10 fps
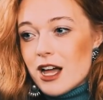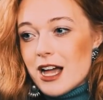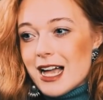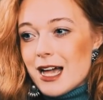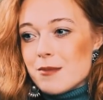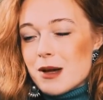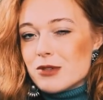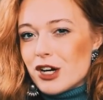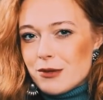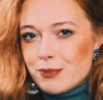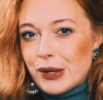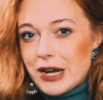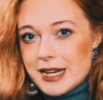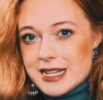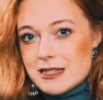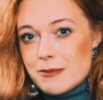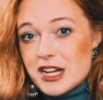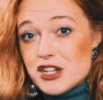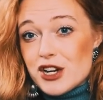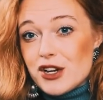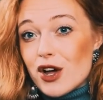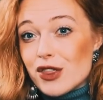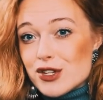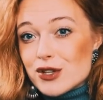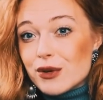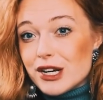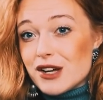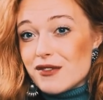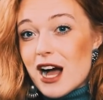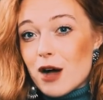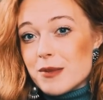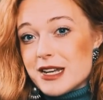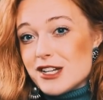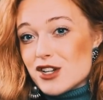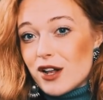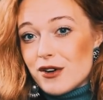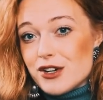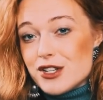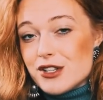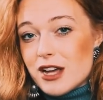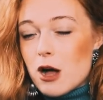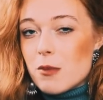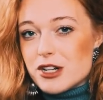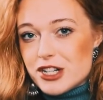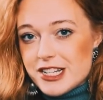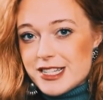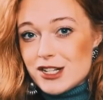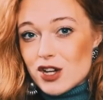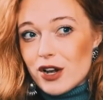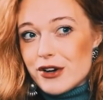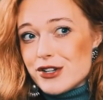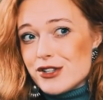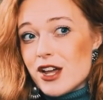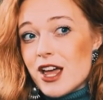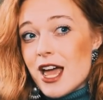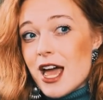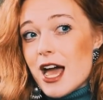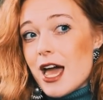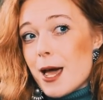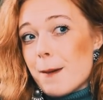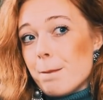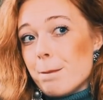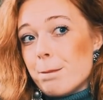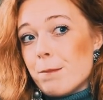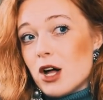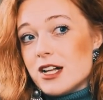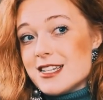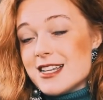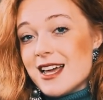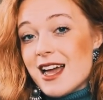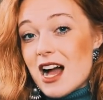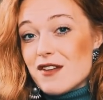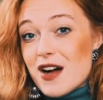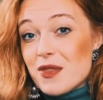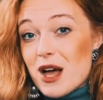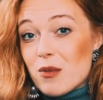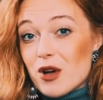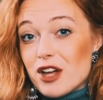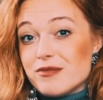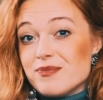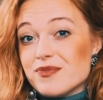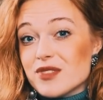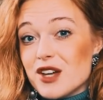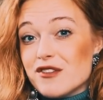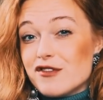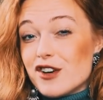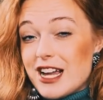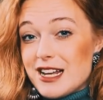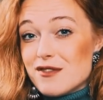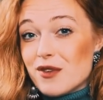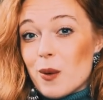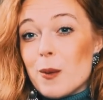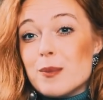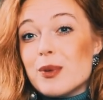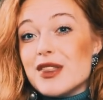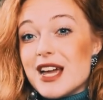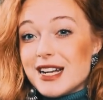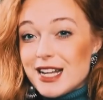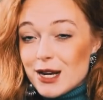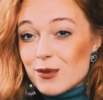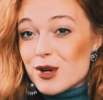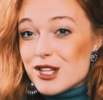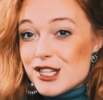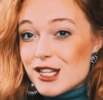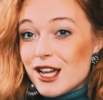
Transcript: Um, I'm gonna put an estimation on the screen of how many dollars, how much it is in dollars. Um, but I found that one for 84 but then it was